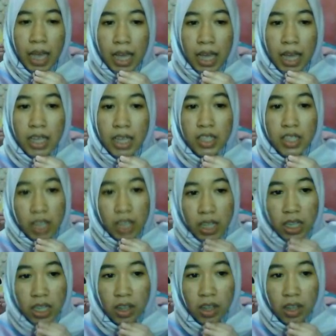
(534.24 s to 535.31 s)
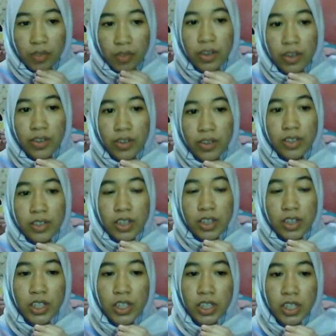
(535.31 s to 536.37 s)
Instead of the
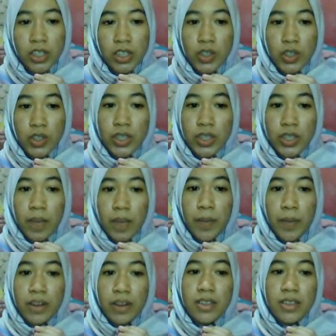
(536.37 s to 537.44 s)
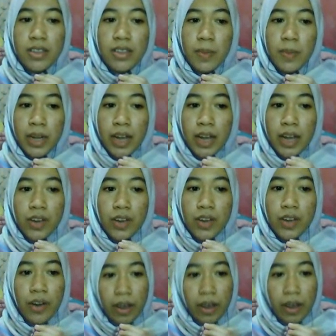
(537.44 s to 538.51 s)
researcher choosing participants and
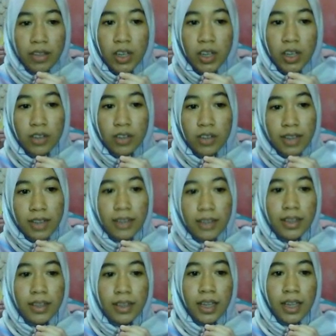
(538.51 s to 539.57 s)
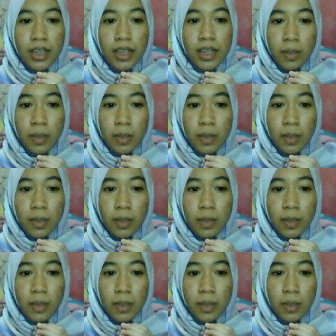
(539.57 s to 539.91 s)
directly contacting them,